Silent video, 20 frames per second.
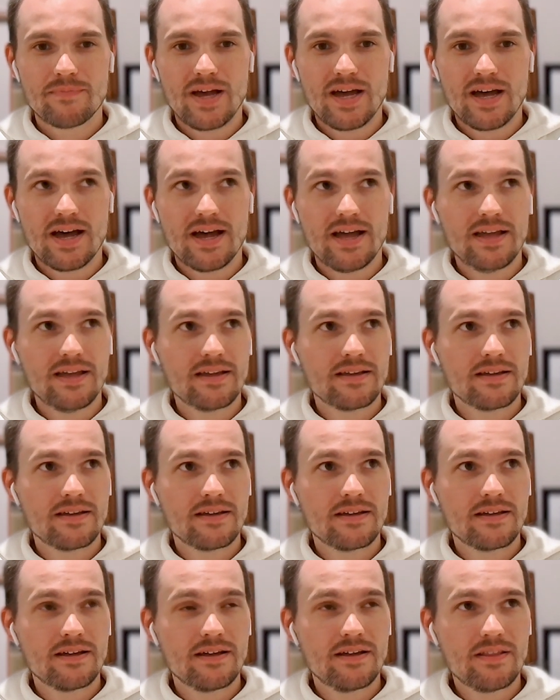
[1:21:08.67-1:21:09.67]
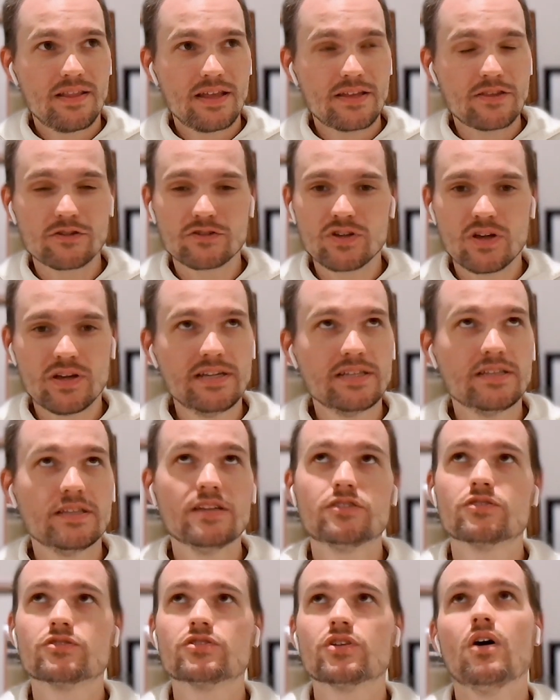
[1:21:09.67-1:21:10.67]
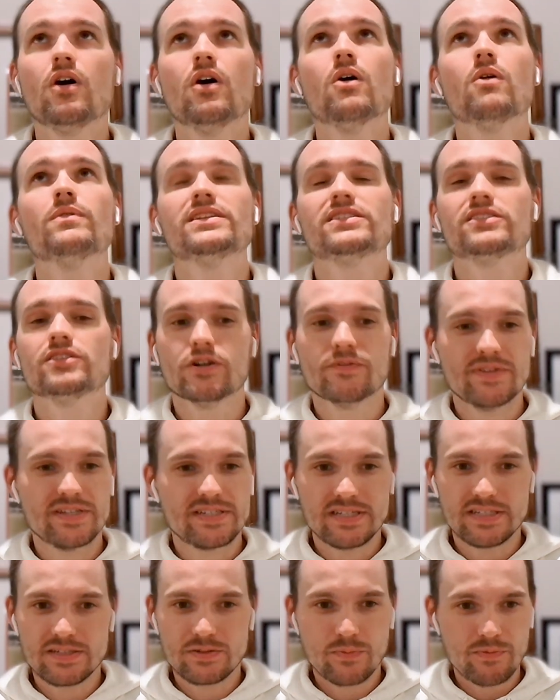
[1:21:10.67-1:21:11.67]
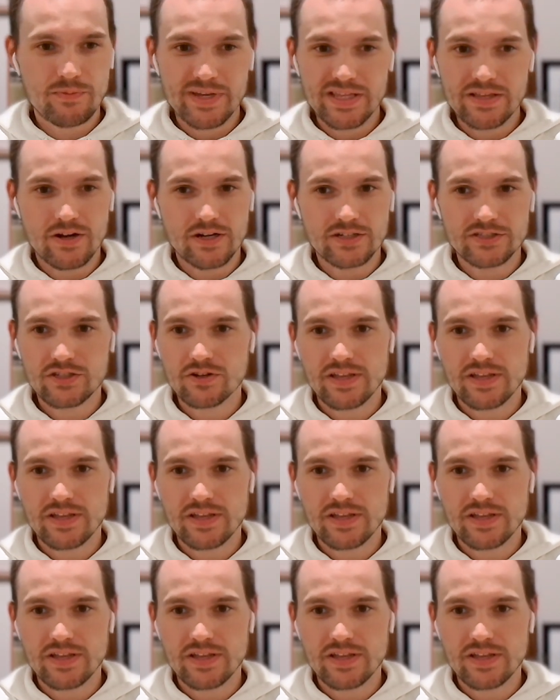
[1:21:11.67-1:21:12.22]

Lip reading: like there's always nervousness when we launch.